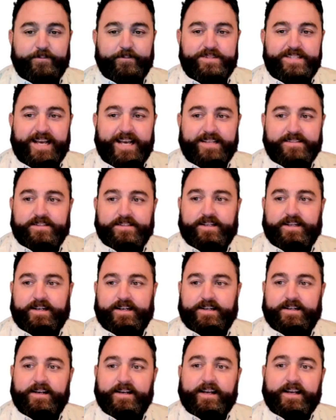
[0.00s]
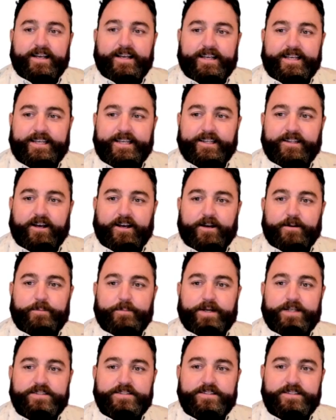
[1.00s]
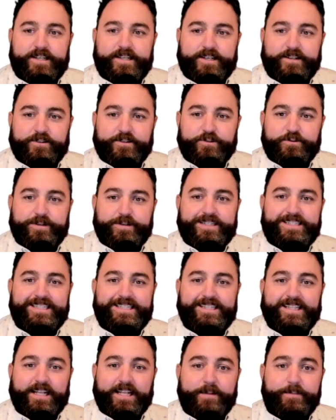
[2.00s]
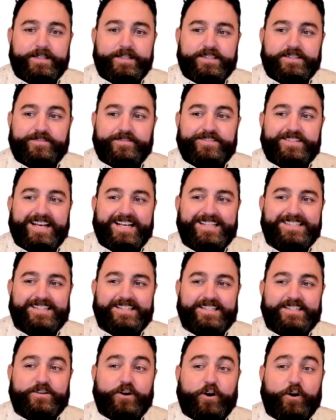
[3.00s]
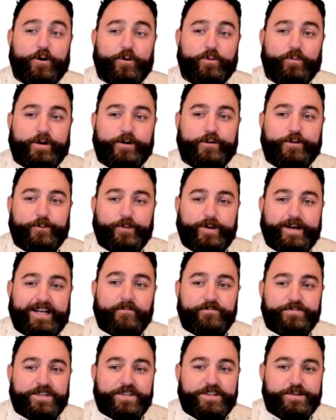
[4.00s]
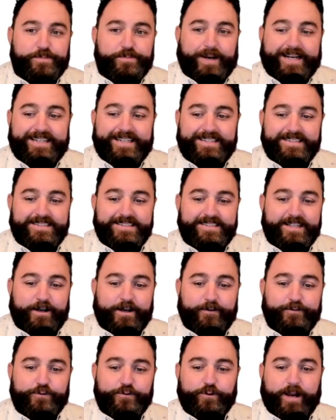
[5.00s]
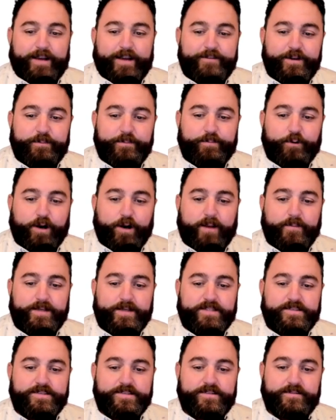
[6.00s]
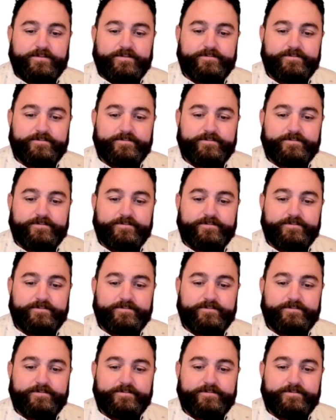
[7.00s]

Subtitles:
Tesla. Elon Musk signals reaching the limits of Tesla's Hardware 3 despite self-driving promise.